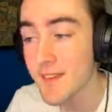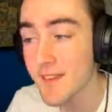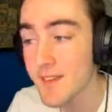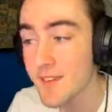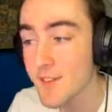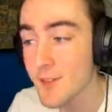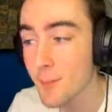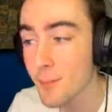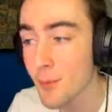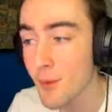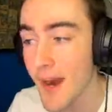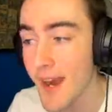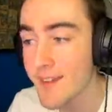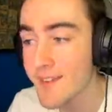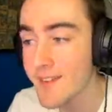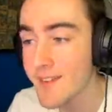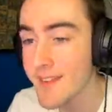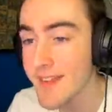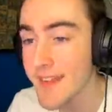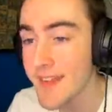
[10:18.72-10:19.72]

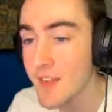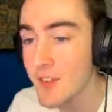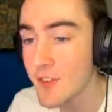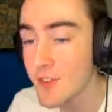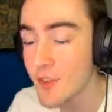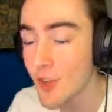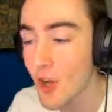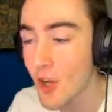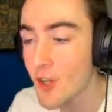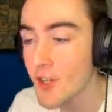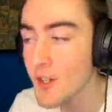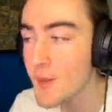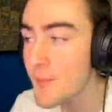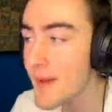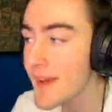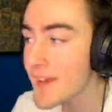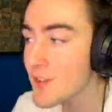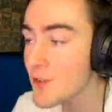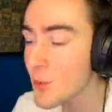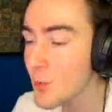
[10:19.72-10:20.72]
Surprisingly, he's not gonna
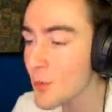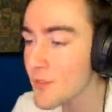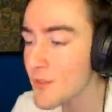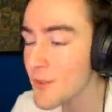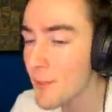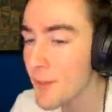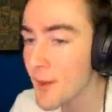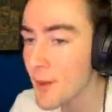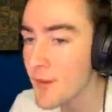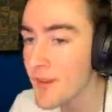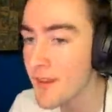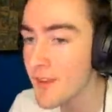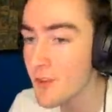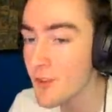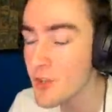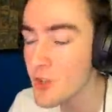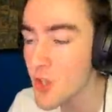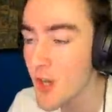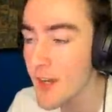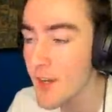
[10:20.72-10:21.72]
make it towards the building. He's
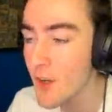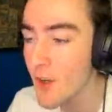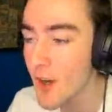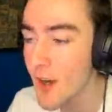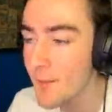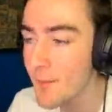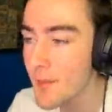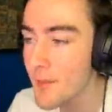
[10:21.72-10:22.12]
gonna try and go up the